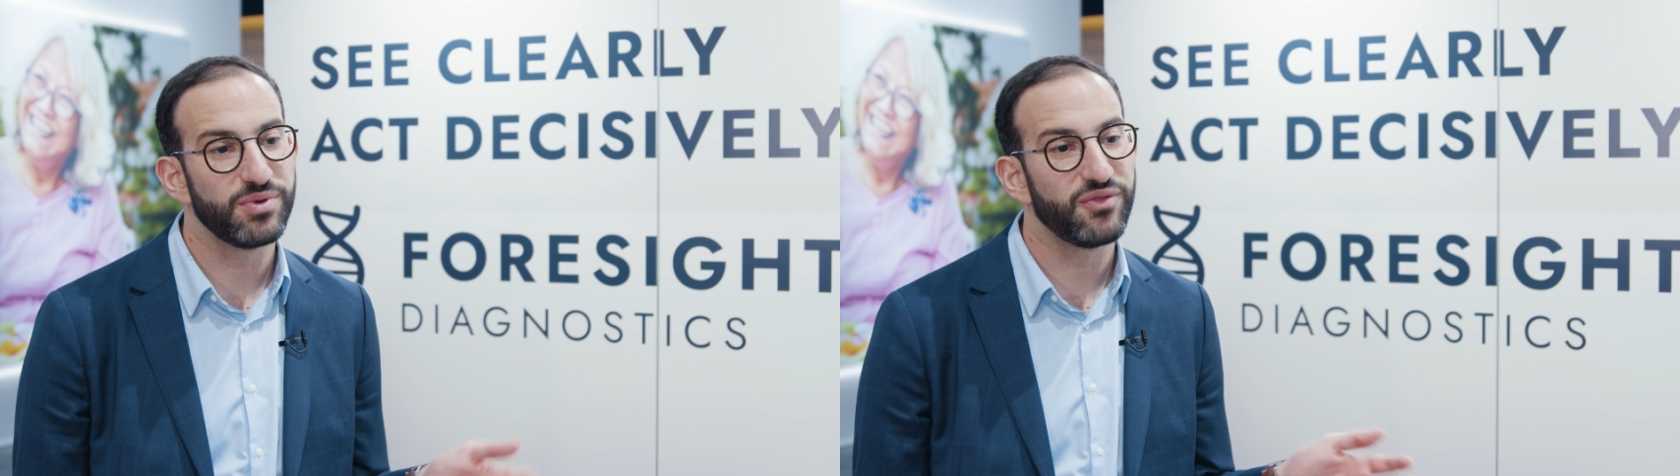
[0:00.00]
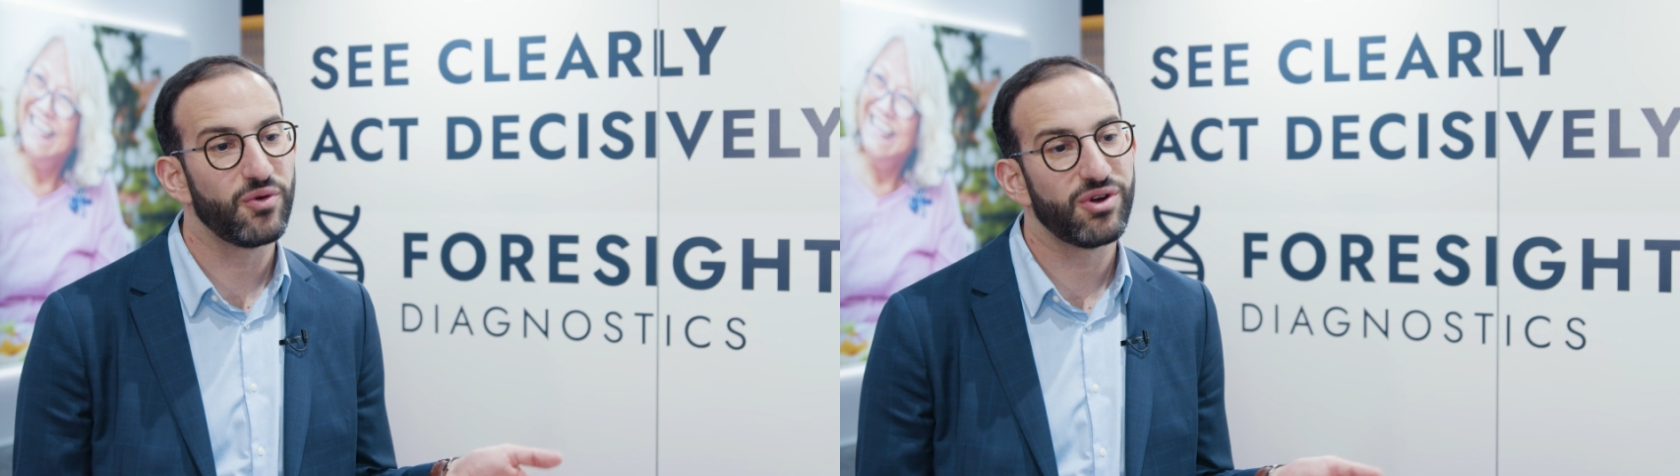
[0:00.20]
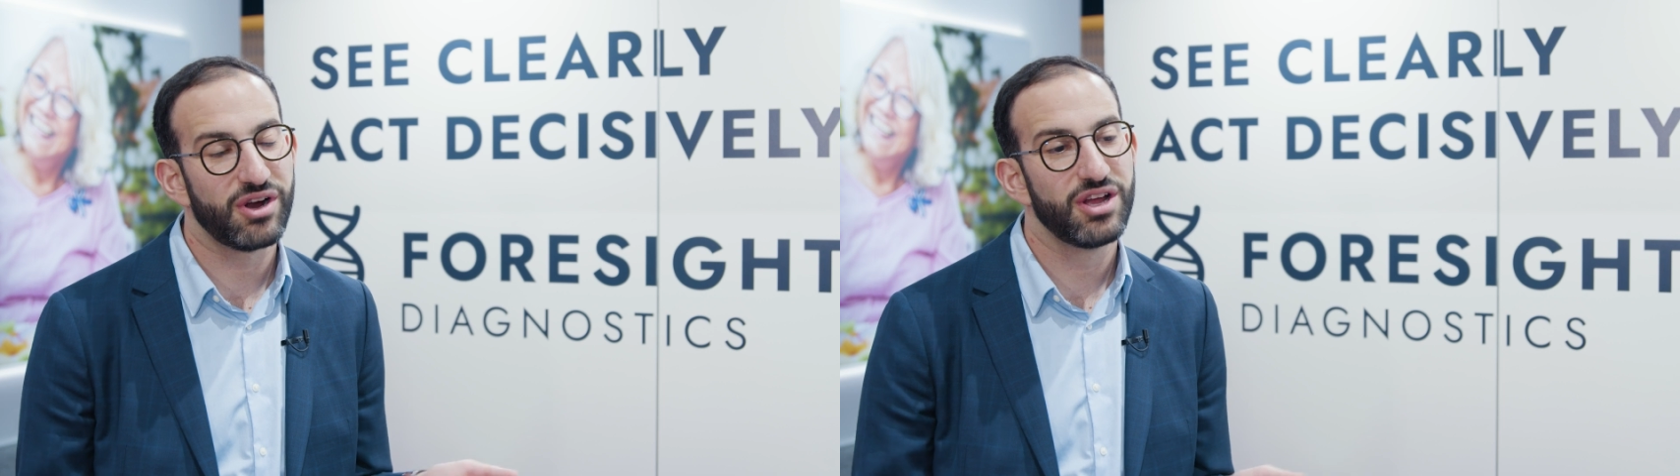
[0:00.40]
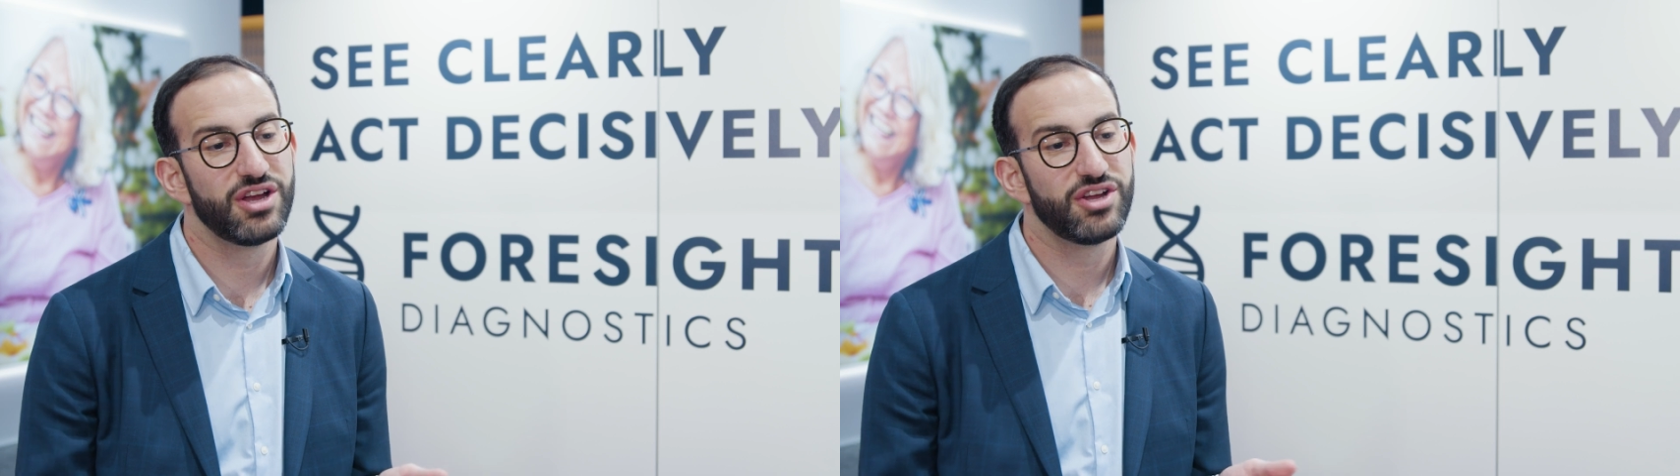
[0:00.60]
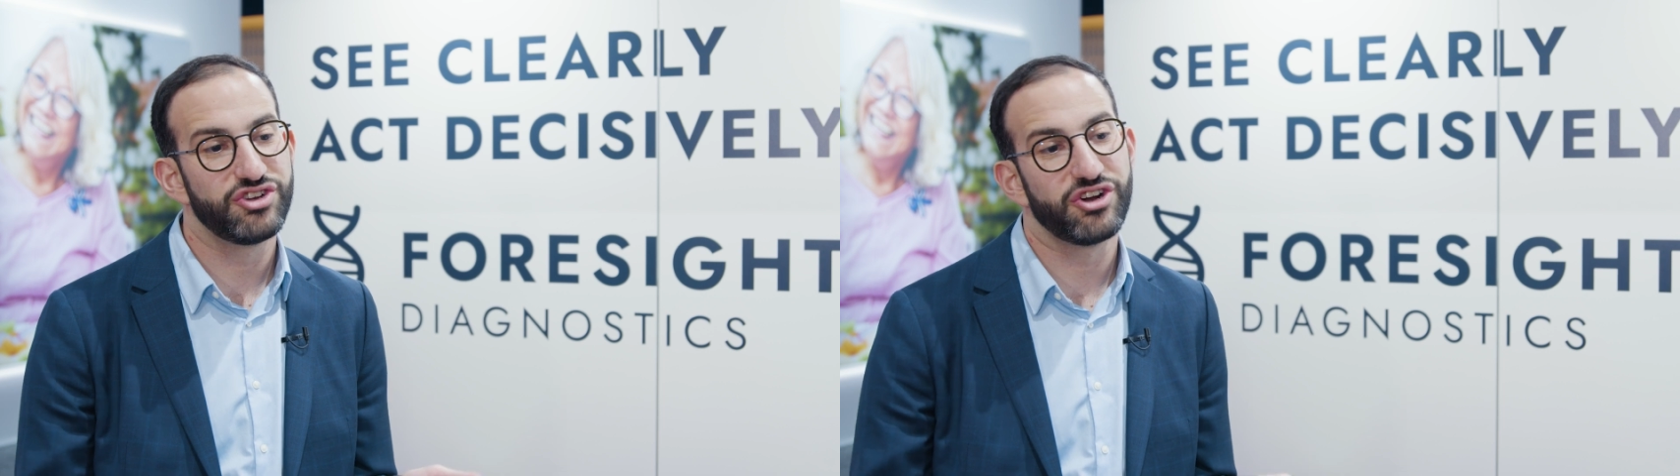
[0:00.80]
before,
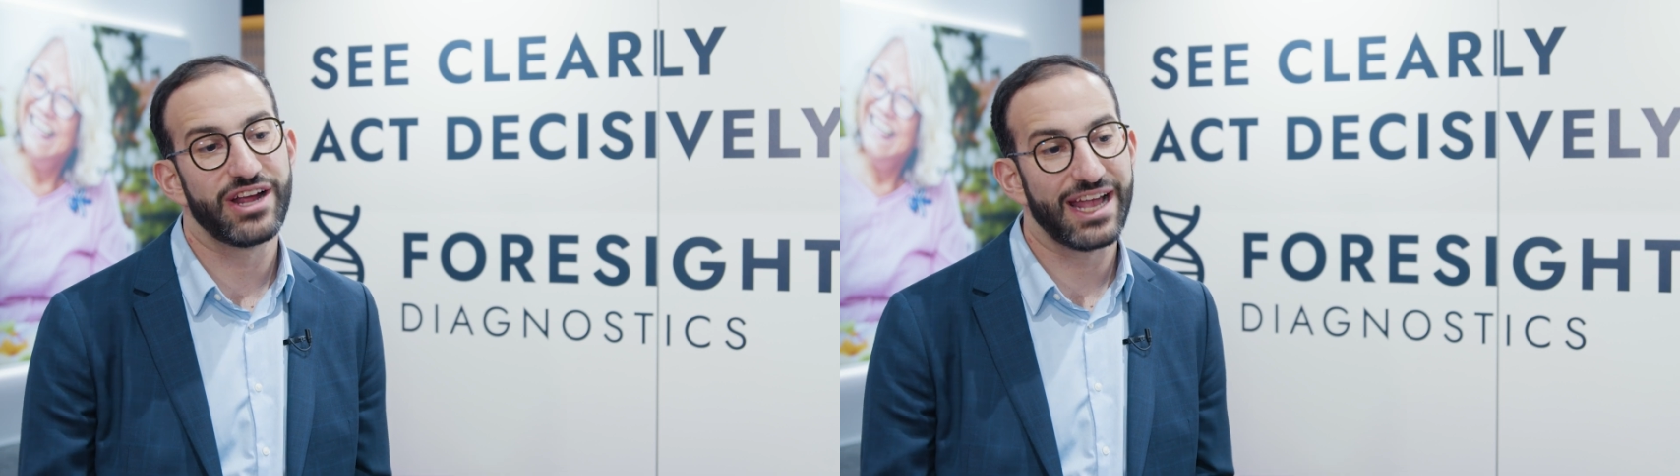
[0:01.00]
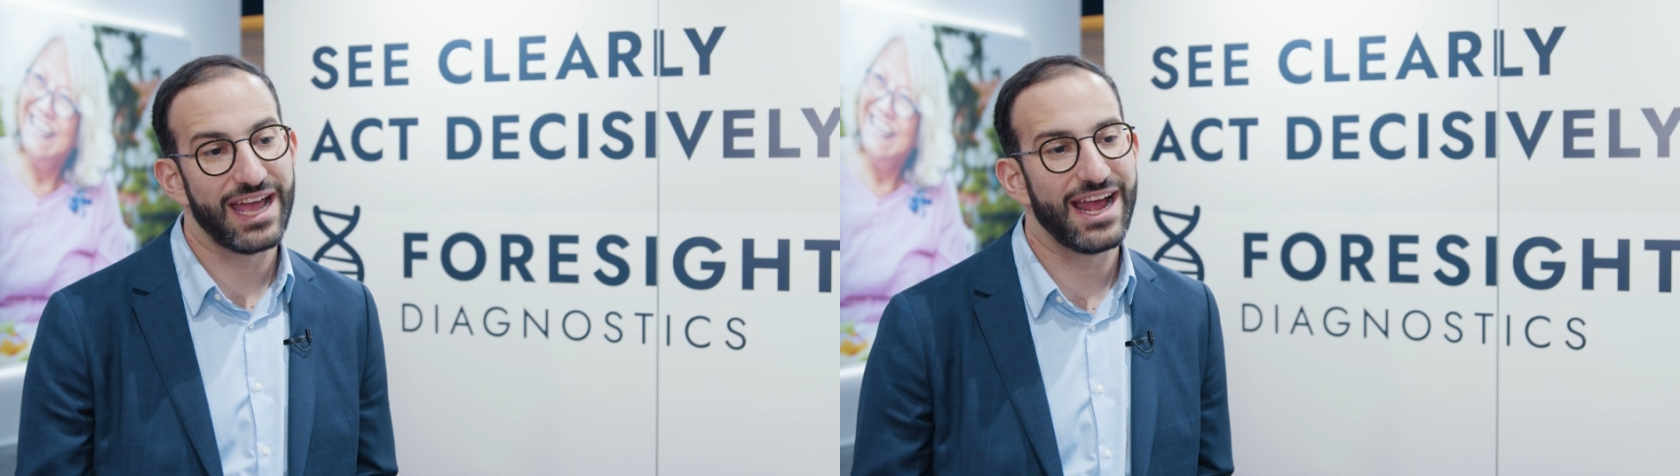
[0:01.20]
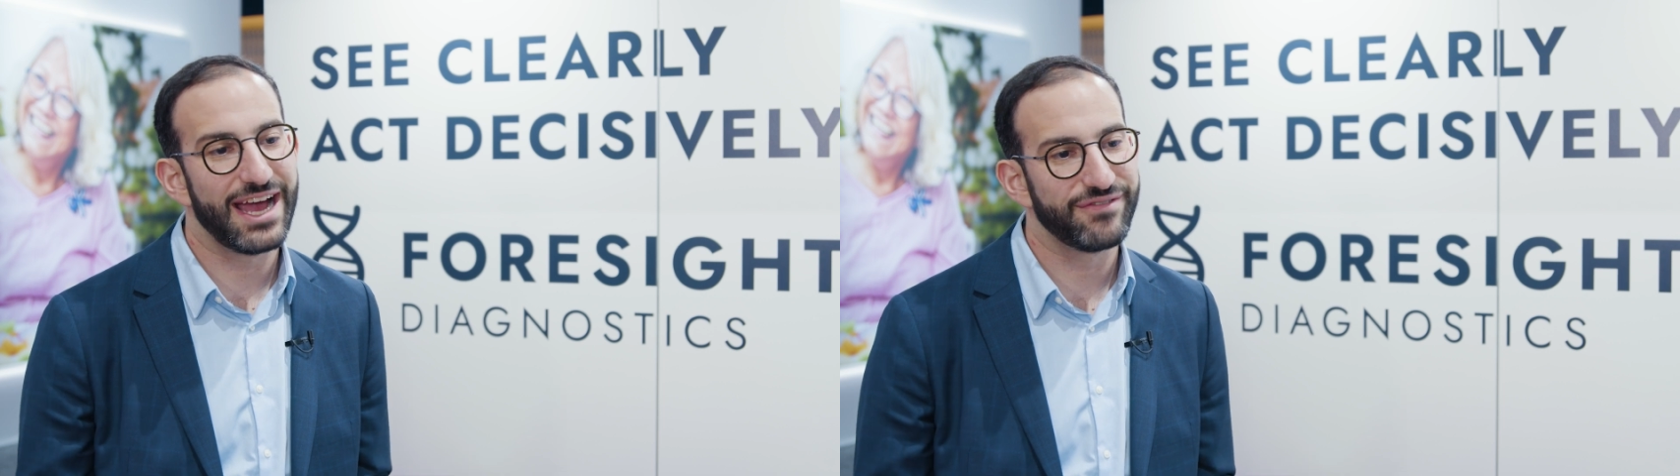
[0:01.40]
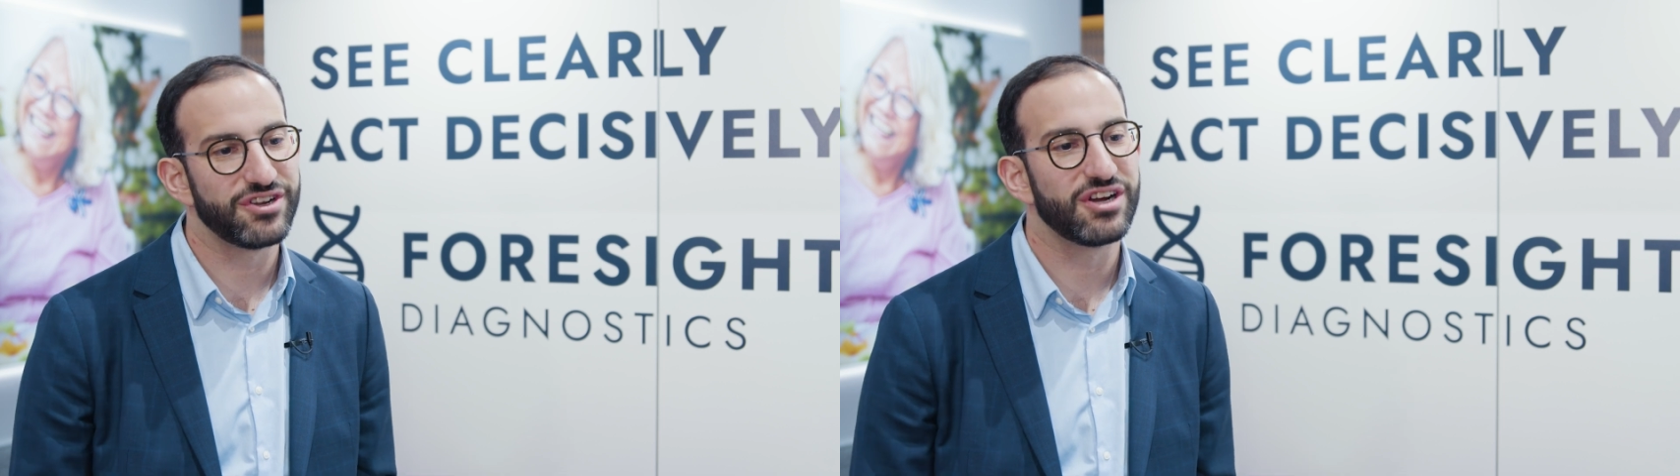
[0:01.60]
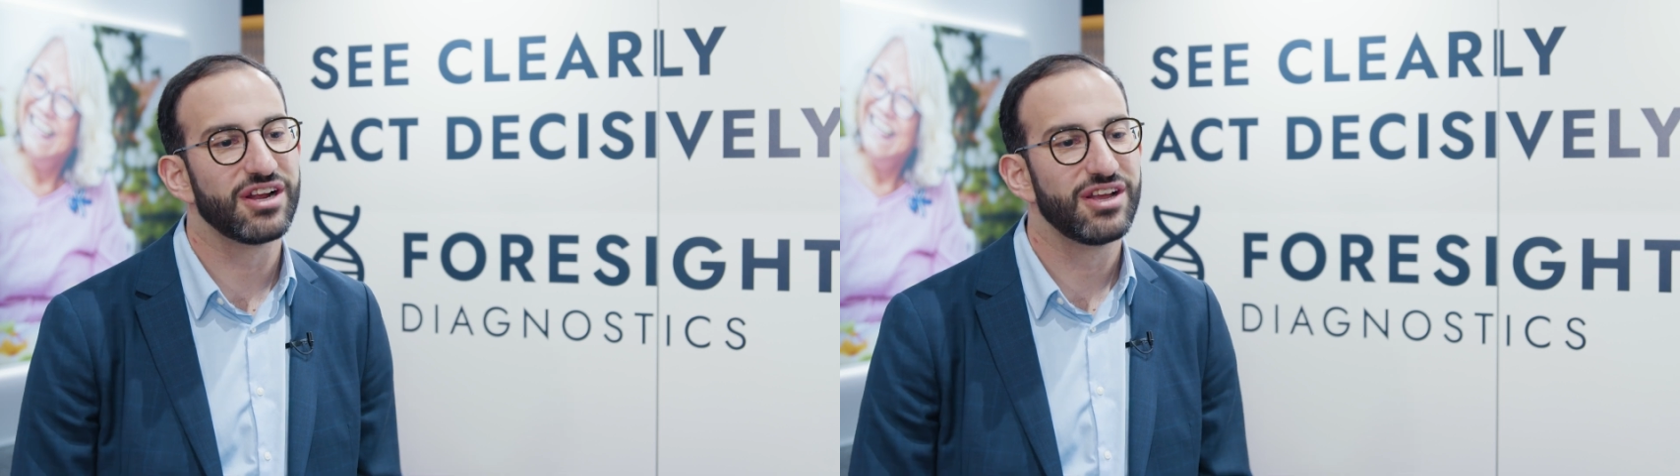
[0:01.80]
during, and after